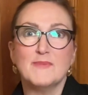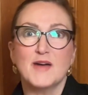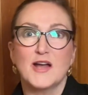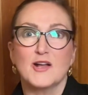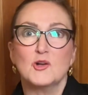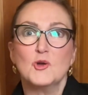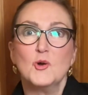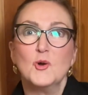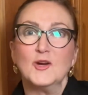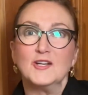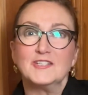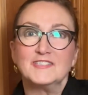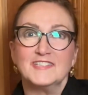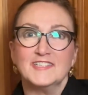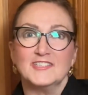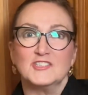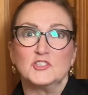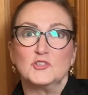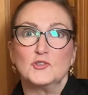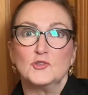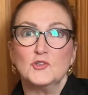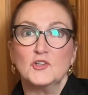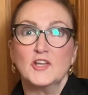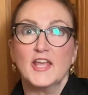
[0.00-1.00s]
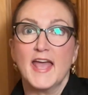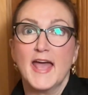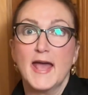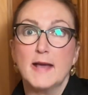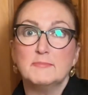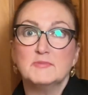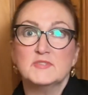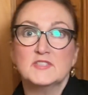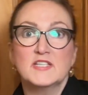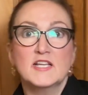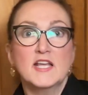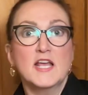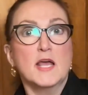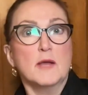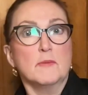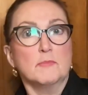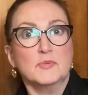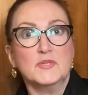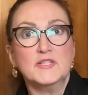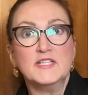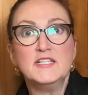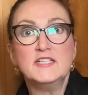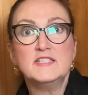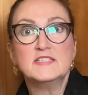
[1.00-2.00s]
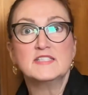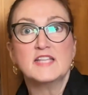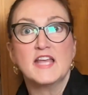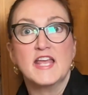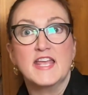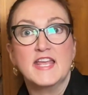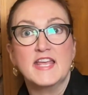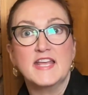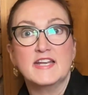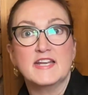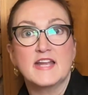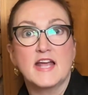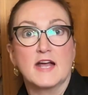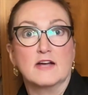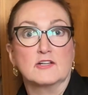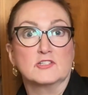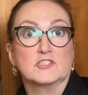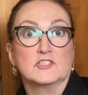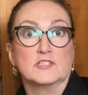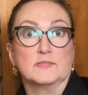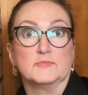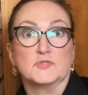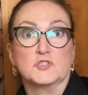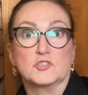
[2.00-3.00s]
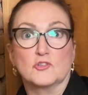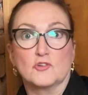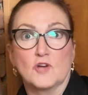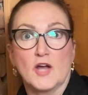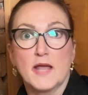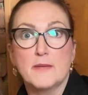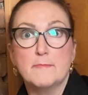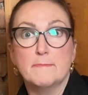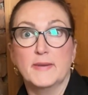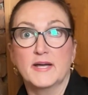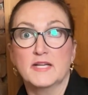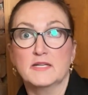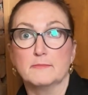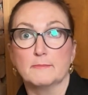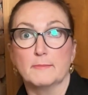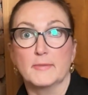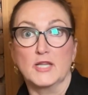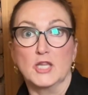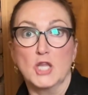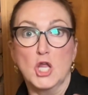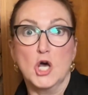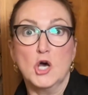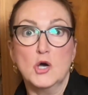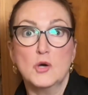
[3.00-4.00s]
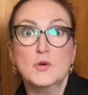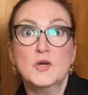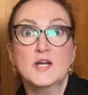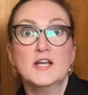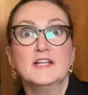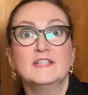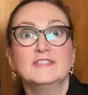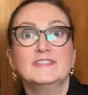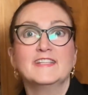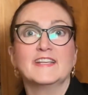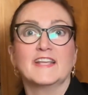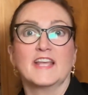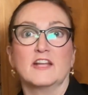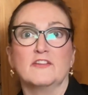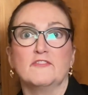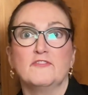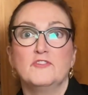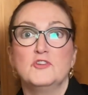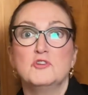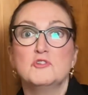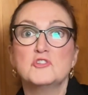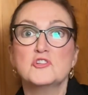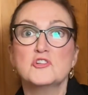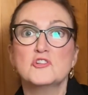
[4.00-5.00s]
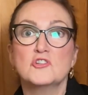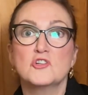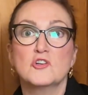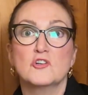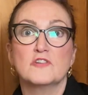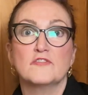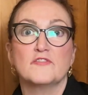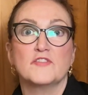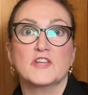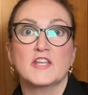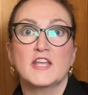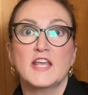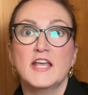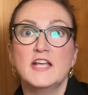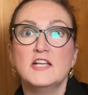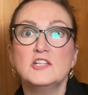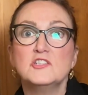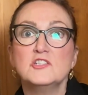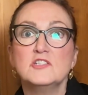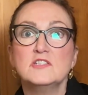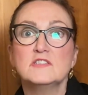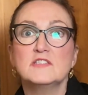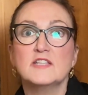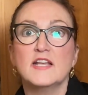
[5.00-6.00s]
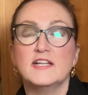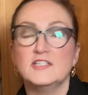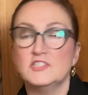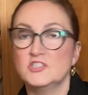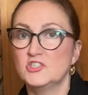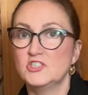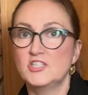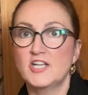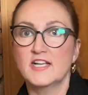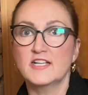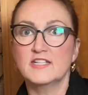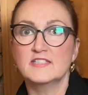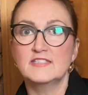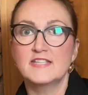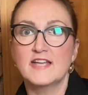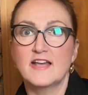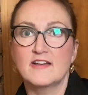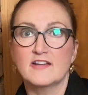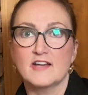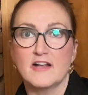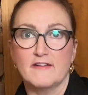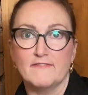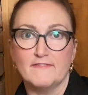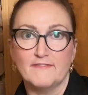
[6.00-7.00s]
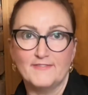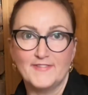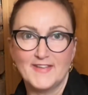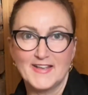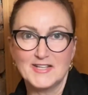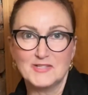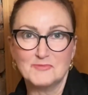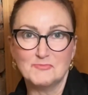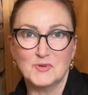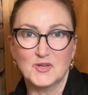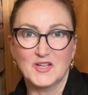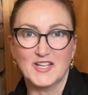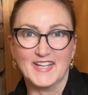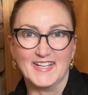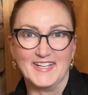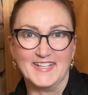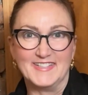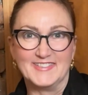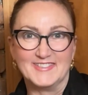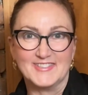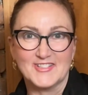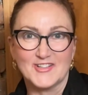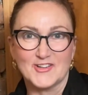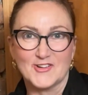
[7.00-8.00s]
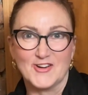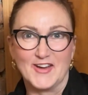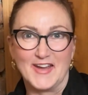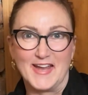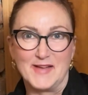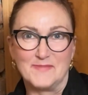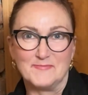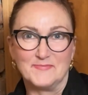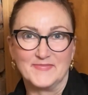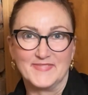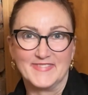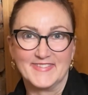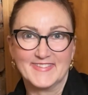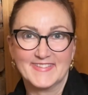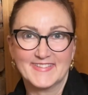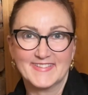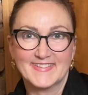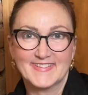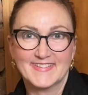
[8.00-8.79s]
on Corks and Screwcaps. Please hit our subscribe button below to get future notifications and check us out on Facebook and Instagram.